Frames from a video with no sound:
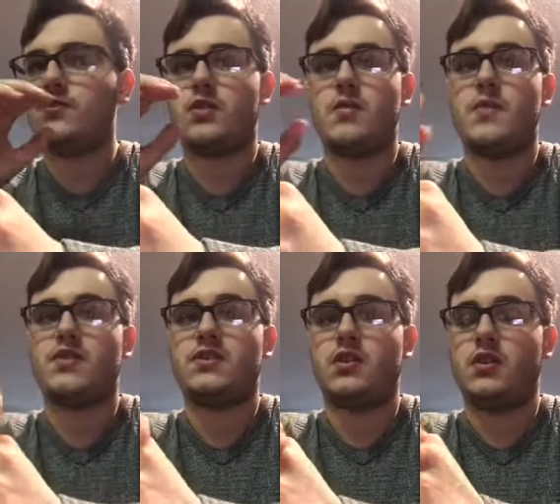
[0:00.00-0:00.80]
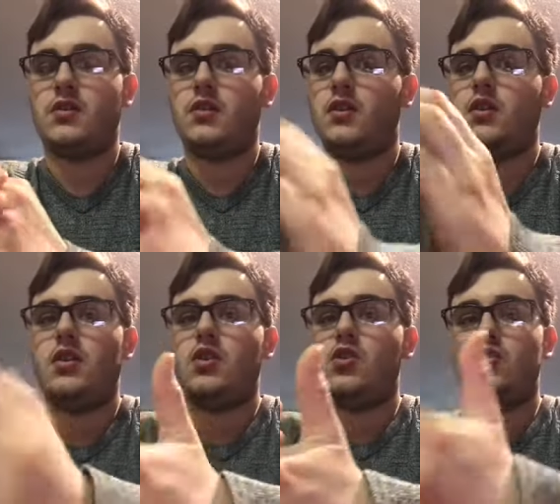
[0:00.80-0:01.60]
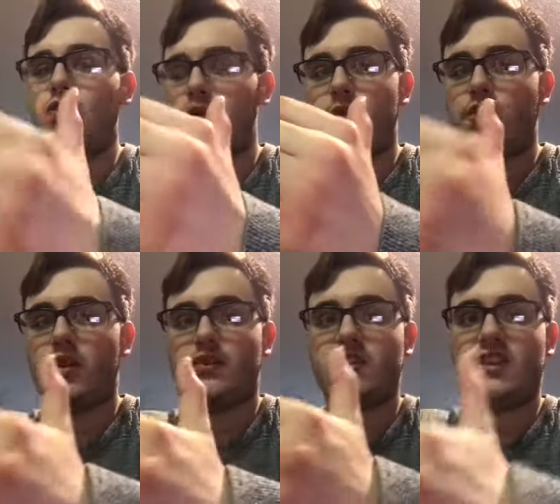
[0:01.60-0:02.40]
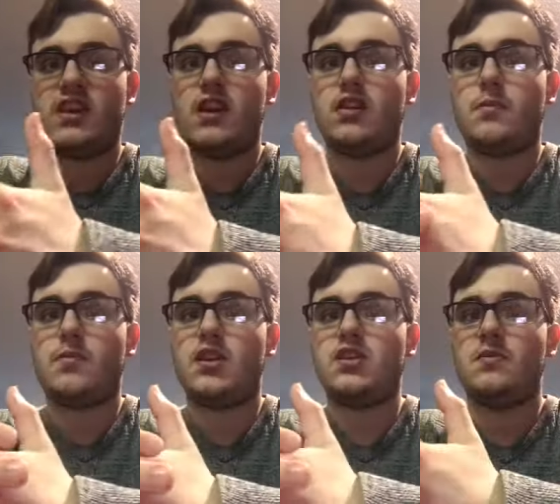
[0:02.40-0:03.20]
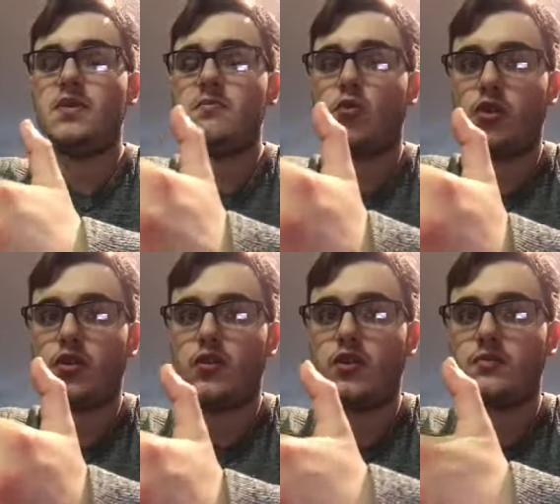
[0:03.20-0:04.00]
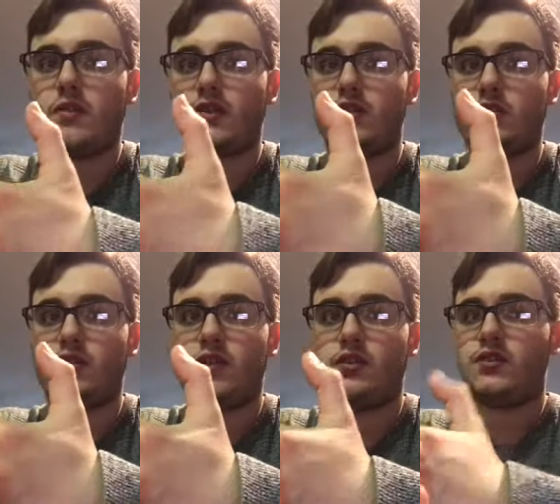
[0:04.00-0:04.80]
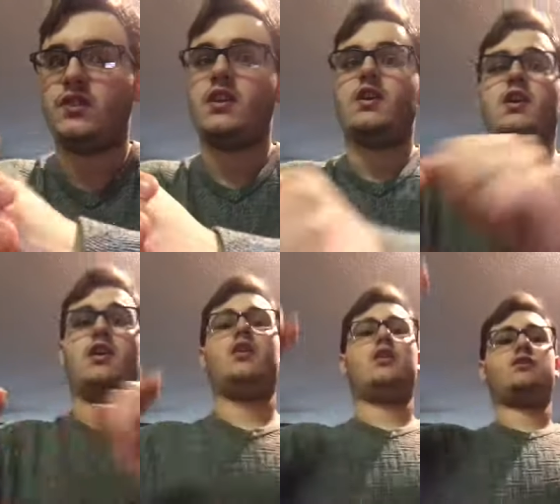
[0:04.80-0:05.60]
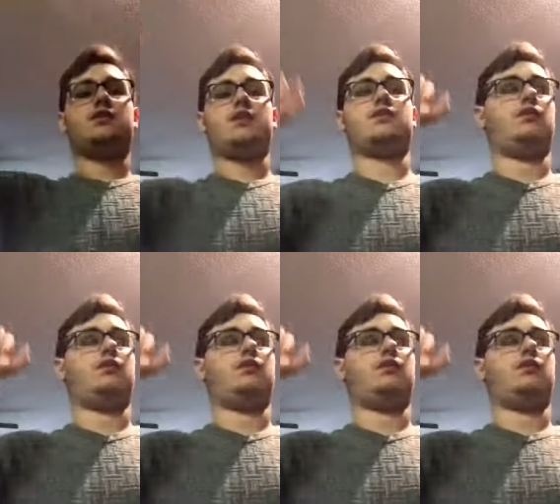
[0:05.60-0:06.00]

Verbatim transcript: try my best to do everything else I can to, and to be more good at my social skills and exercise a